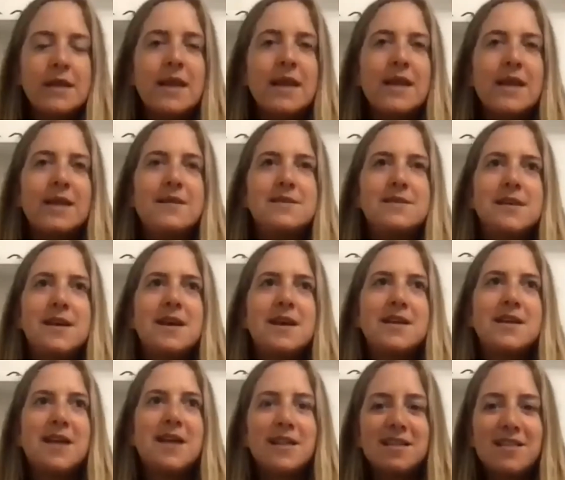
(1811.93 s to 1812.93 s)
need it's
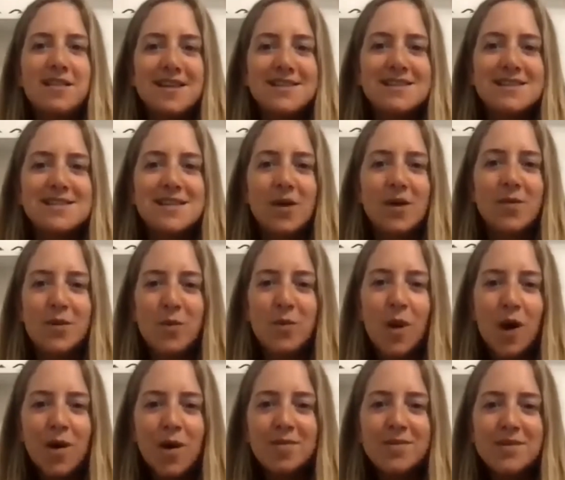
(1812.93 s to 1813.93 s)
not the lessons that we
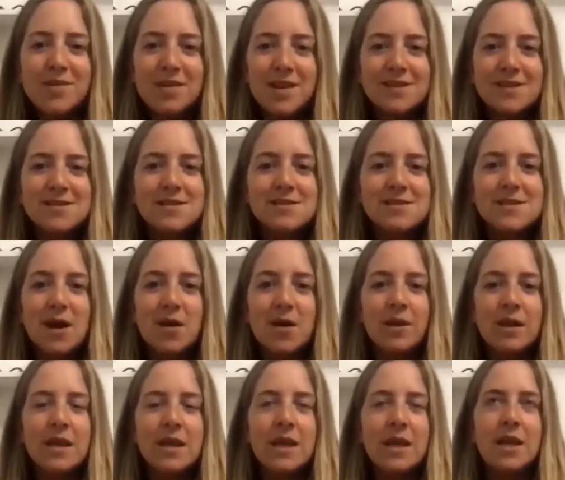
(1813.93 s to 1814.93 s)
want but the lessons that
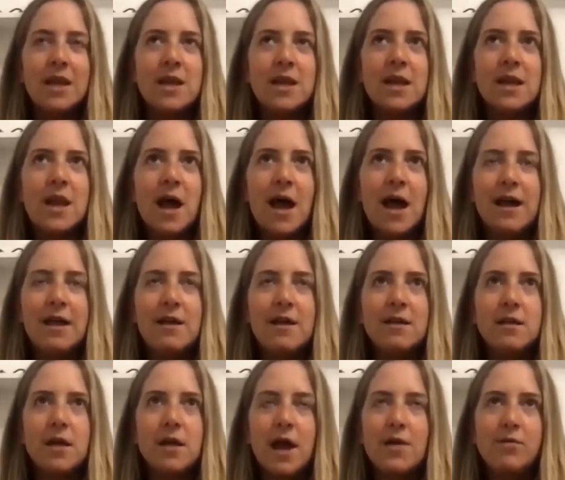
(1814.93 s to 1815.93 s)
we need and
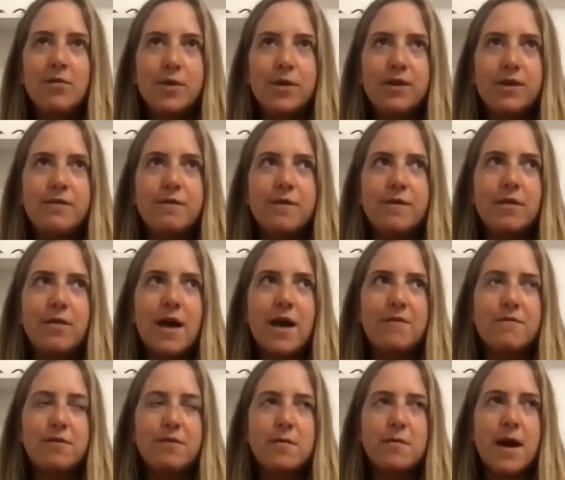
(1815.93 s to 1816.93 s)
i i really yeah. feel
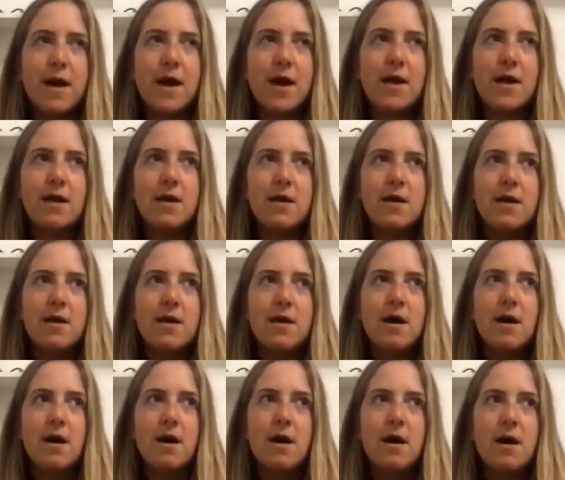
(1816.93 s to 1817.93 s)
that for my
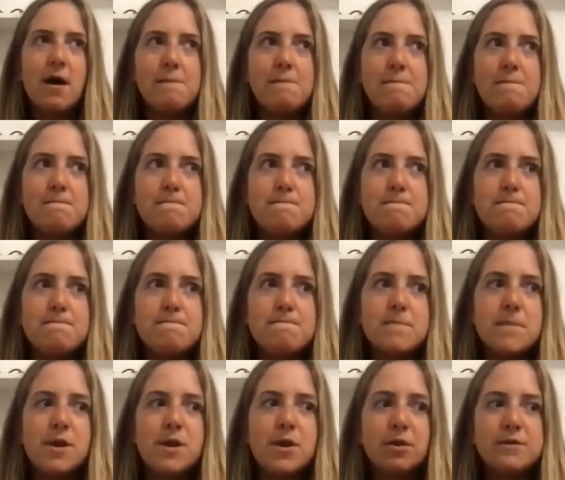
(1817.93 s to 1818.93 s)
um
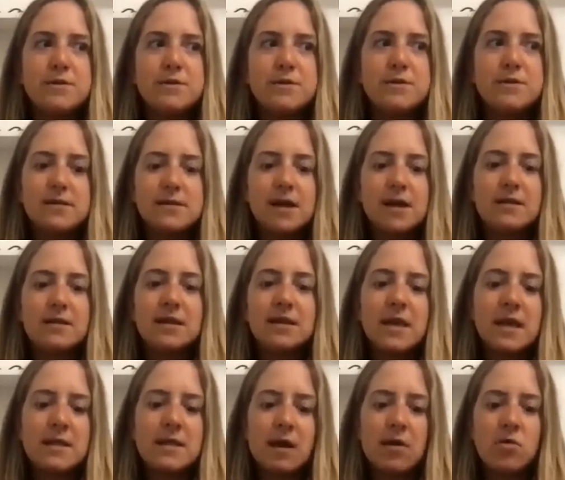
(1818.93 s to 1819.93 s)
you know sade
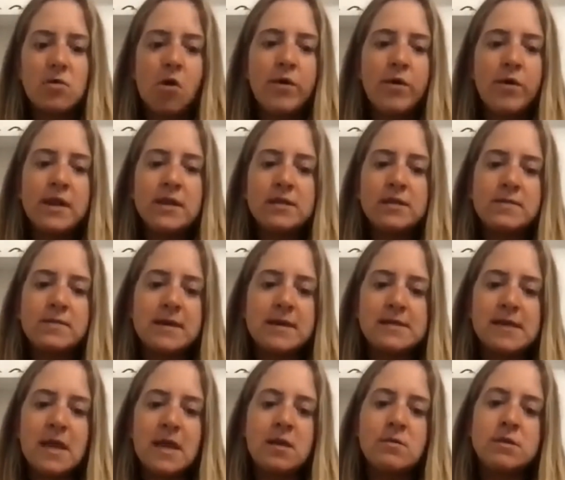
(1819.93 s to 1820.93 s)
sati and now going into my
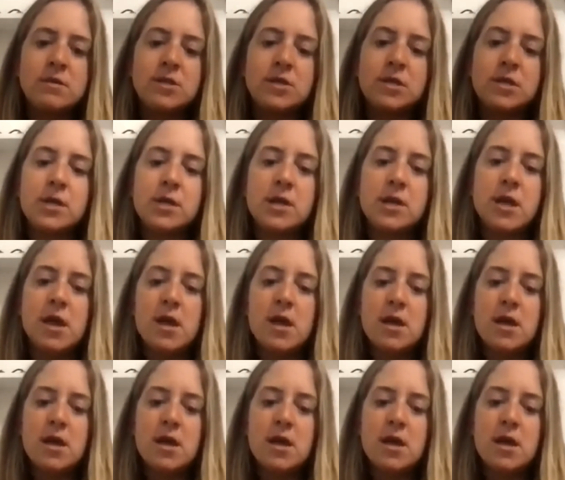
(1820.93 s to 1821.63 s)
saturn return